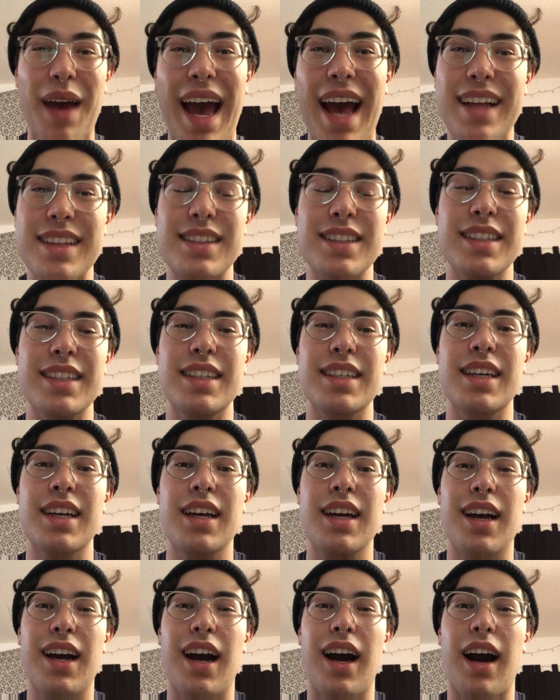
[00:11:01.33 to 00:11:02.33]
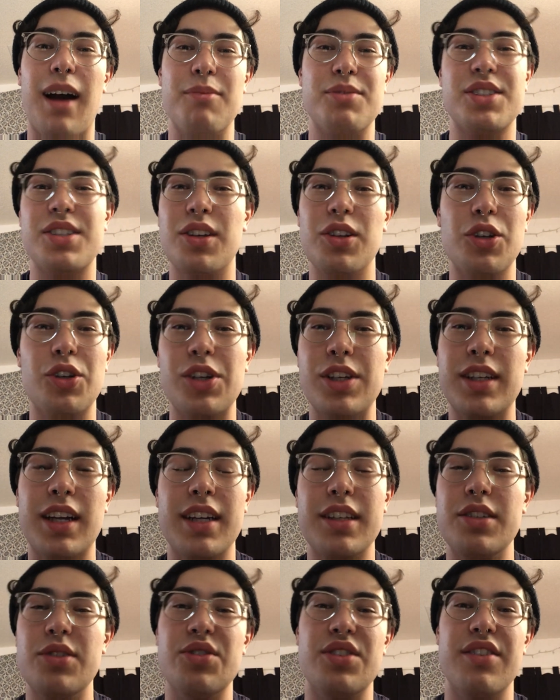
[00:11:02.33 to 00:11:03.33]
badly. I'm still learning how
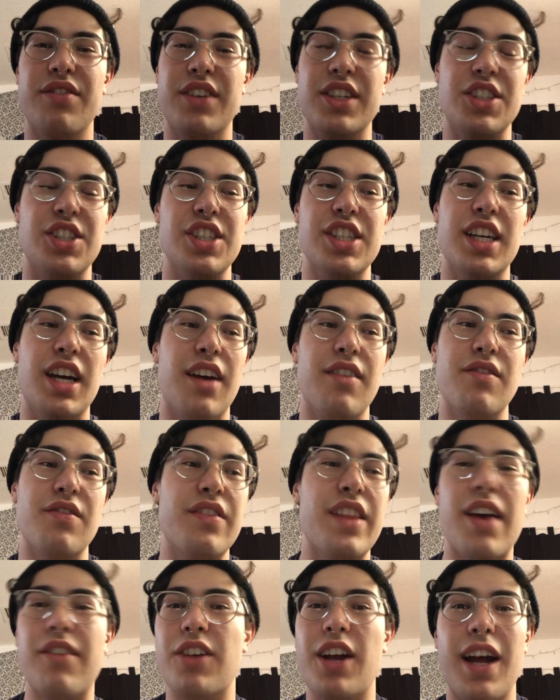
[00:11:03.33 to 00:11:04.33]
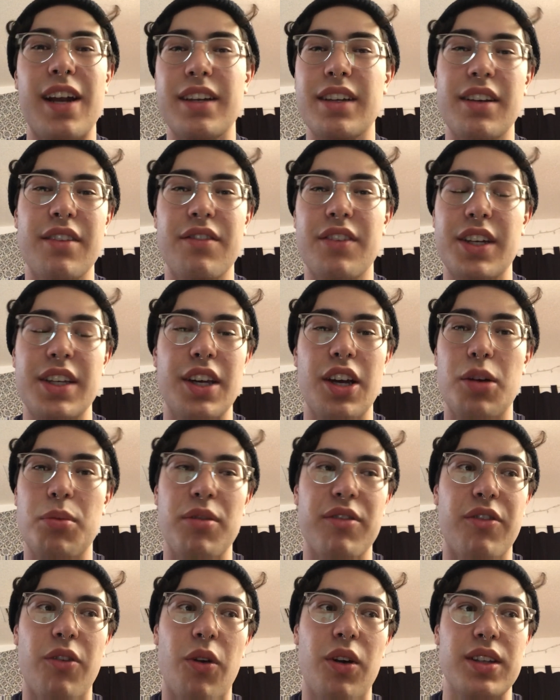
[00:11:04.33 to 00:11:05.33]
to use DaVinci. I've never edited video
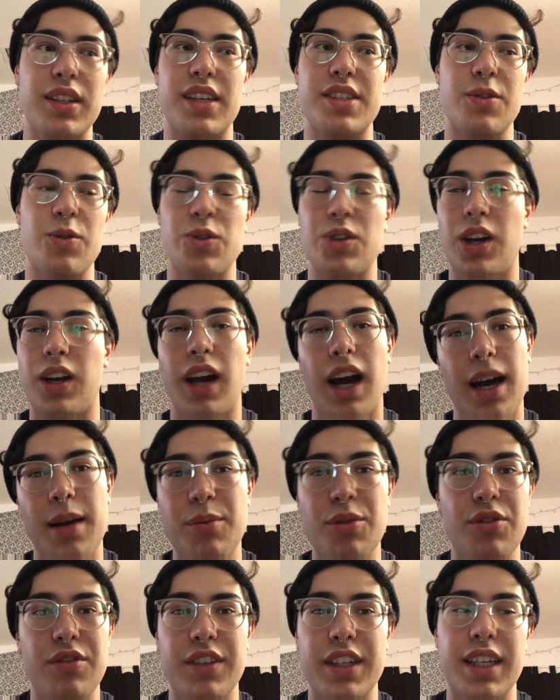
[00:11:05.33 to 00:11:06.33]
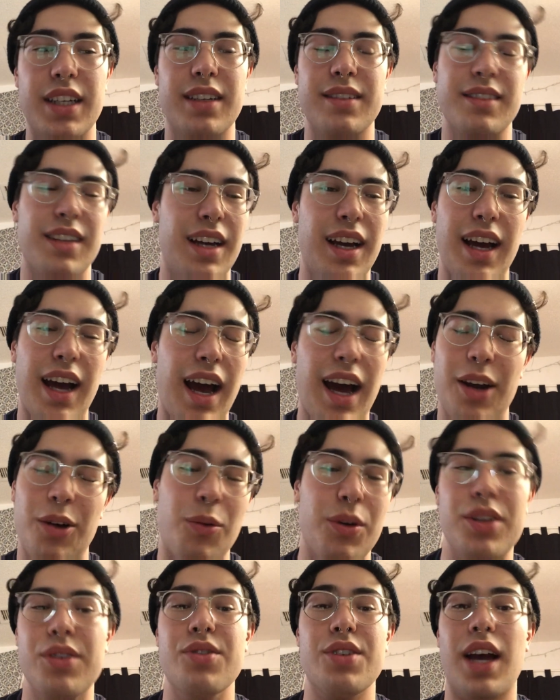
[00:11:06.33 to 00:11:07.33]
before unless it was on iMovie, and I
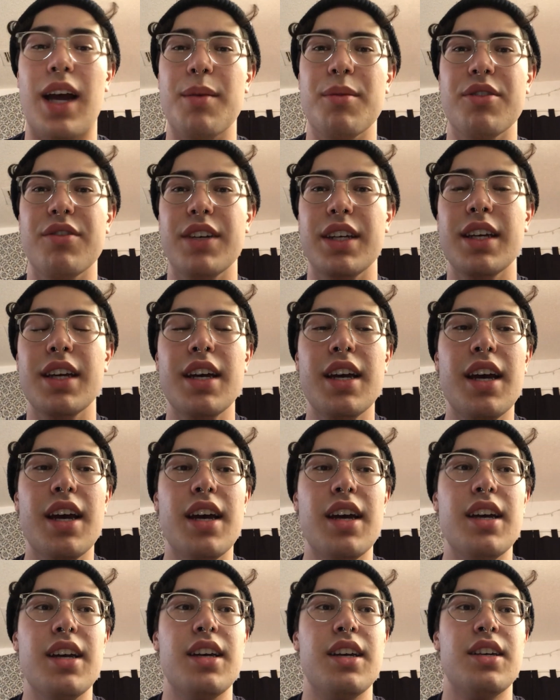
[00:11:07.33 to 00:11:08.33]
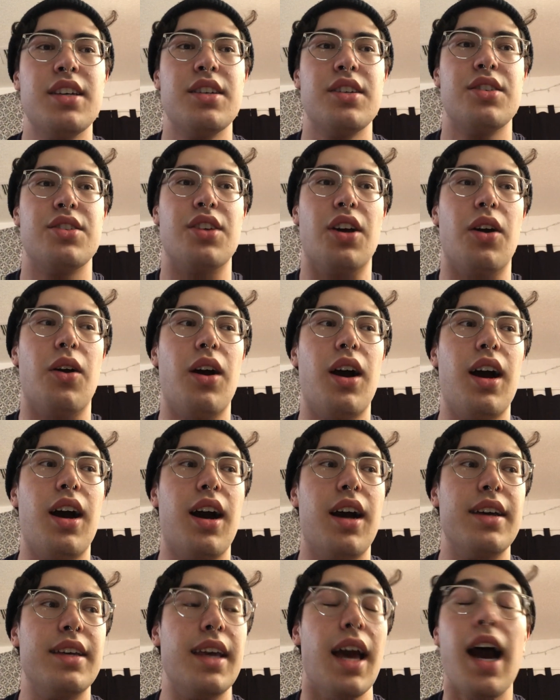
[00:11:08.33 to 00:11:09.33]
don't want to use iMovie. So,
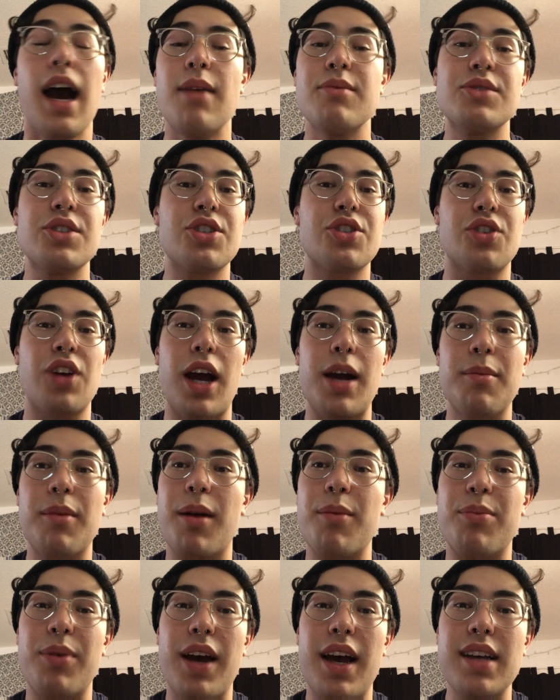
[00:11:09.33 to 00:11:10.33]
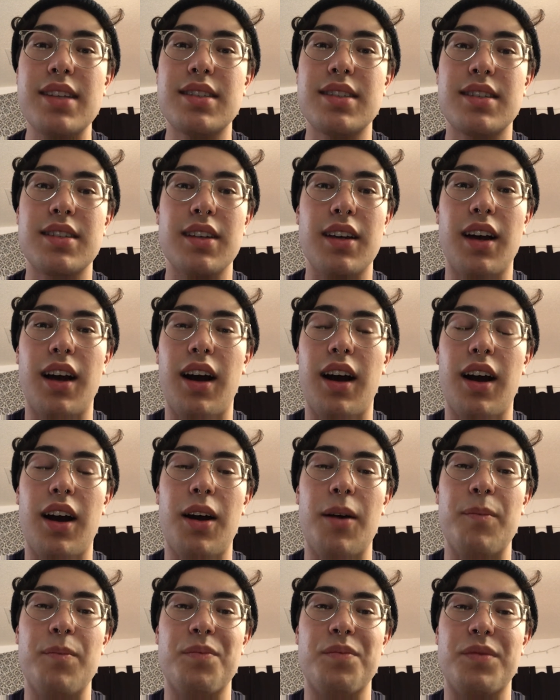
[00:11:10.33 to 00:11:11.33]
yeah, I'm just trying my best.
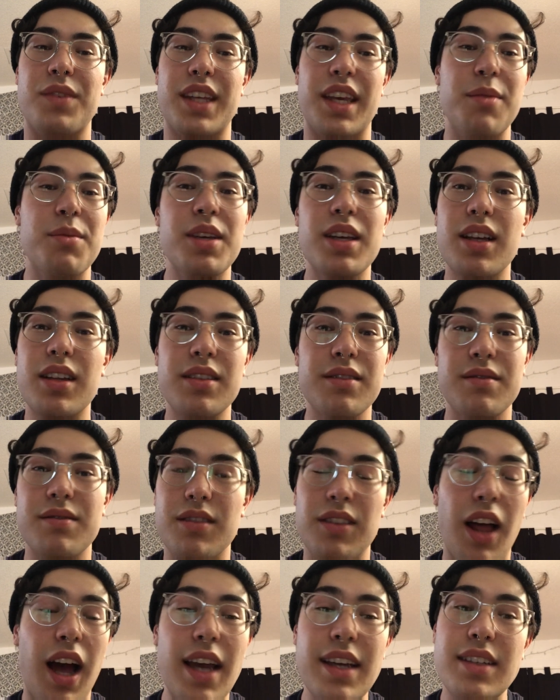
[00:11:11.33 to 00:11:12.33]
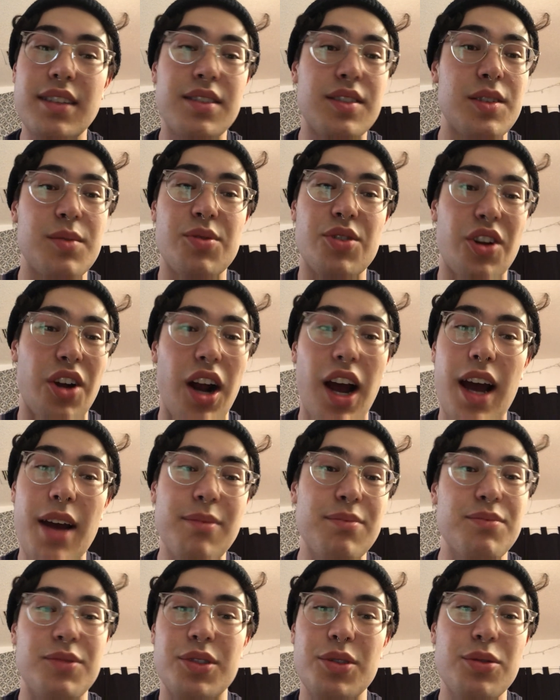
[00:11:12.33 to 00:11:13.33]
Give me a like,
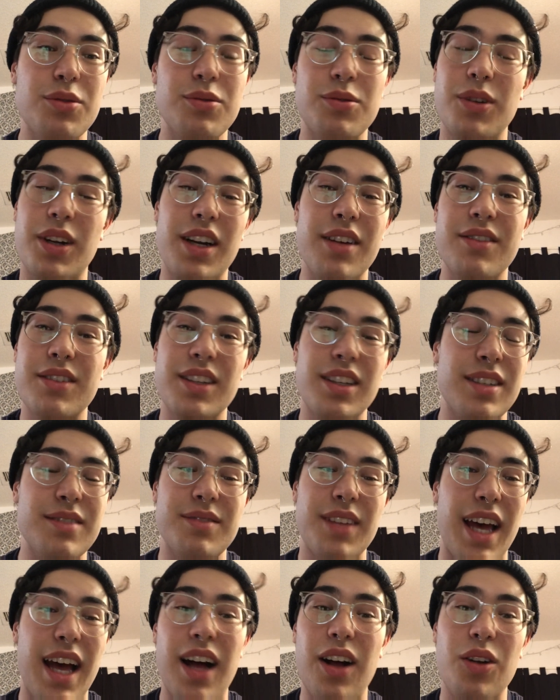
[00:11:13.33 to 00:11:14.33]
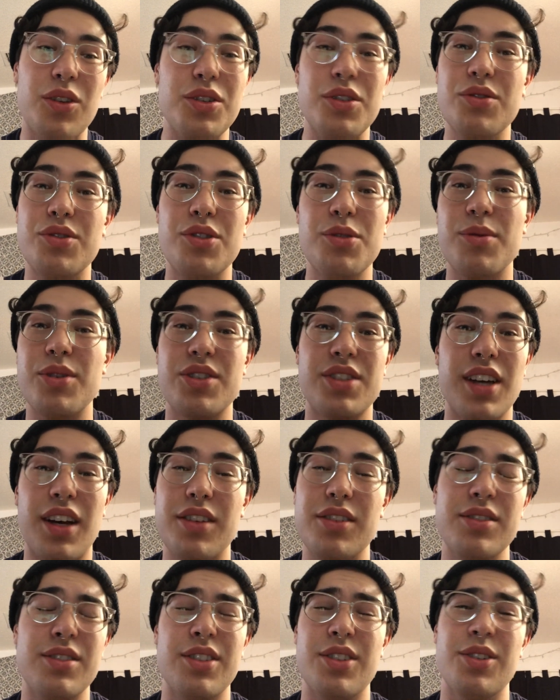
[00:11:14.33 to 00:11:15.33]
subscribe, do whatever the hell YouTubers
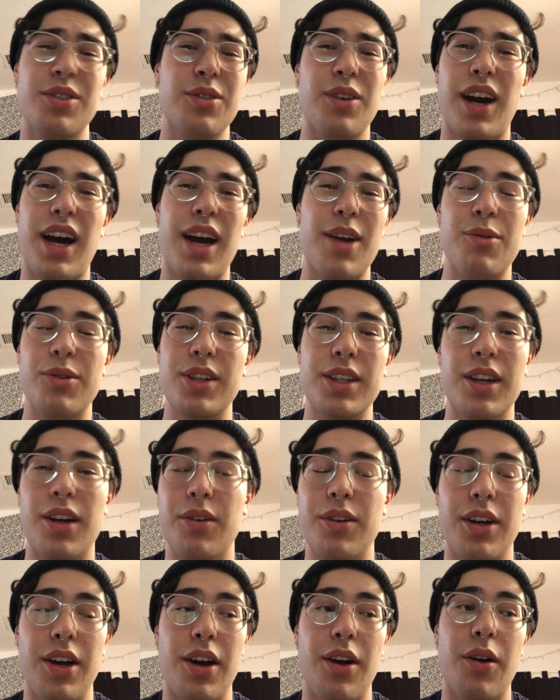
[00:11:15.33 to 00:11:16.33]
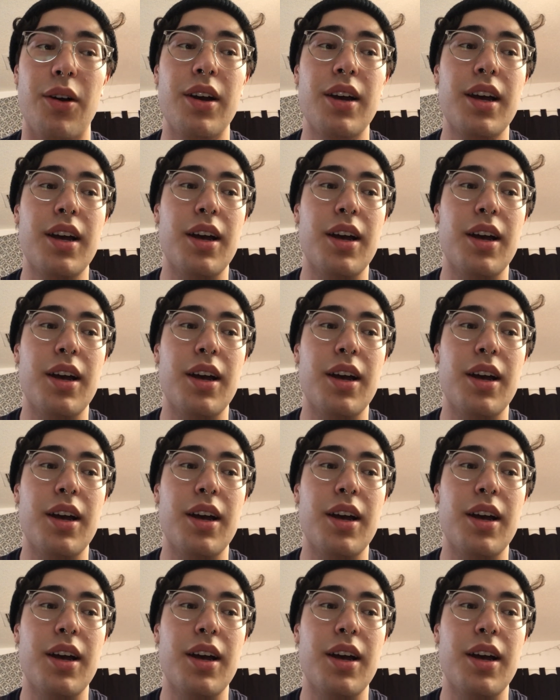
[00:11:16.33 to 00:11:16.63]
tell you to do. I really don't know.